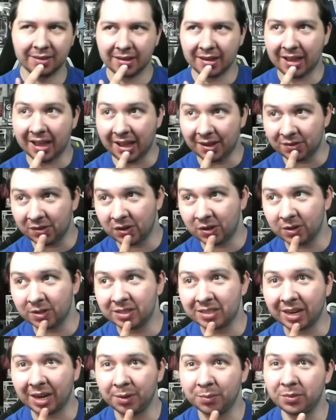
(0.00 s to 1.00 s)
I have a hard
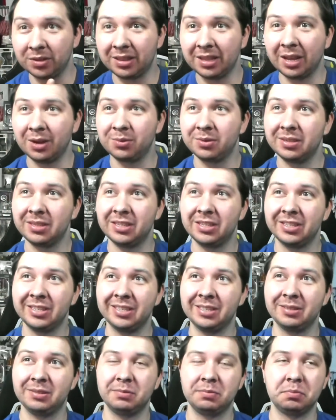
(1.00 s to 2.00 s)
time with that one.
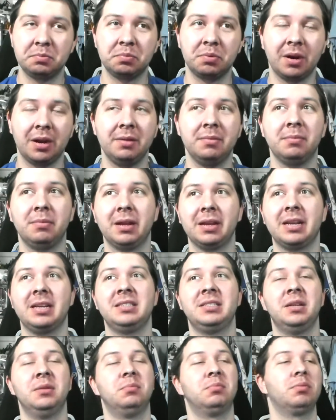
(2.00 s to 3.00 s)
Pri like I
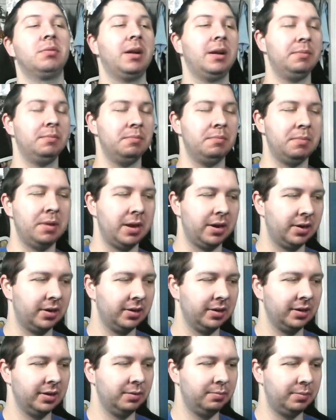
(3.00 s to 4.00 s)
said,
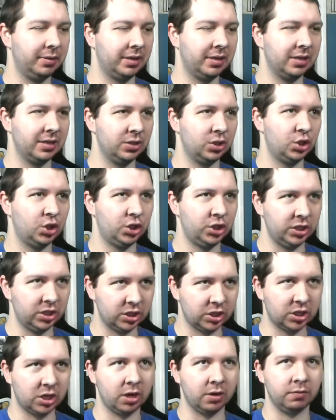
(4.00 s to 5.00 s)
primarily because she's
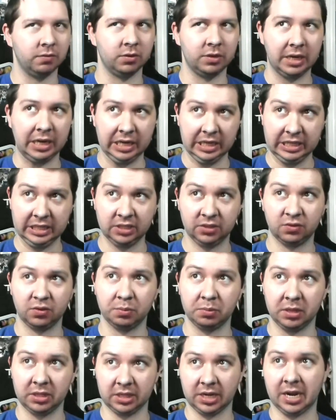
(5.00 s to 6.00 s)
covered at least from
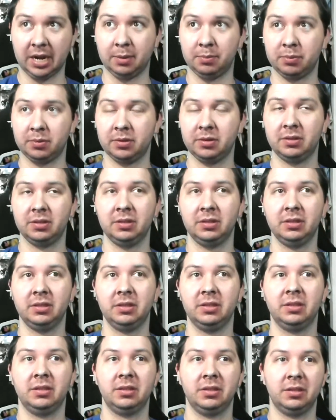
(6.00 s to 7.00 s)
the top.
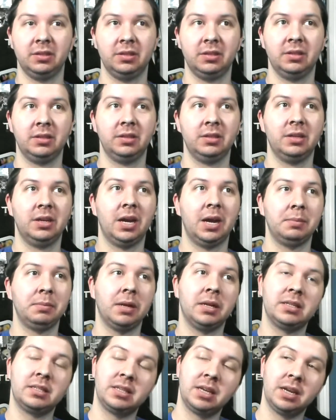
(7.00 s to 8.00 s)
I'm
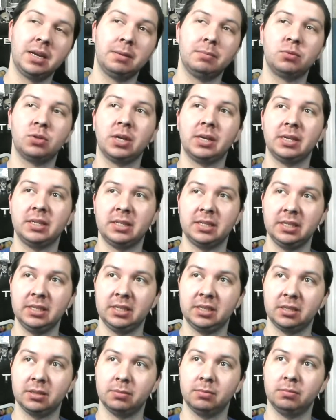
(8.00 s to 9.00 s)
not saying I'm trying to see
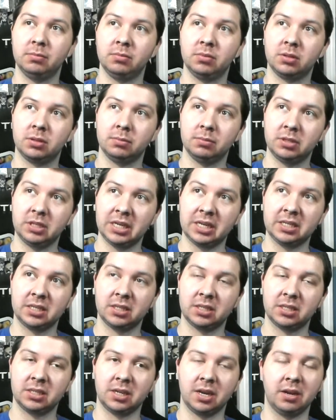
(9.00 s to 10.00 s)
some some chest
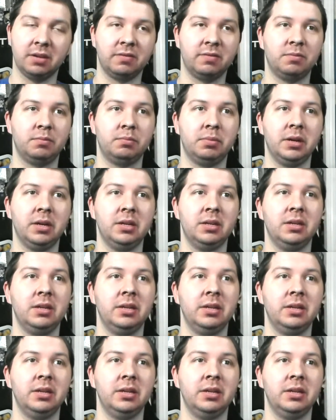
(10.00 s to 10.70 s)
stuff, but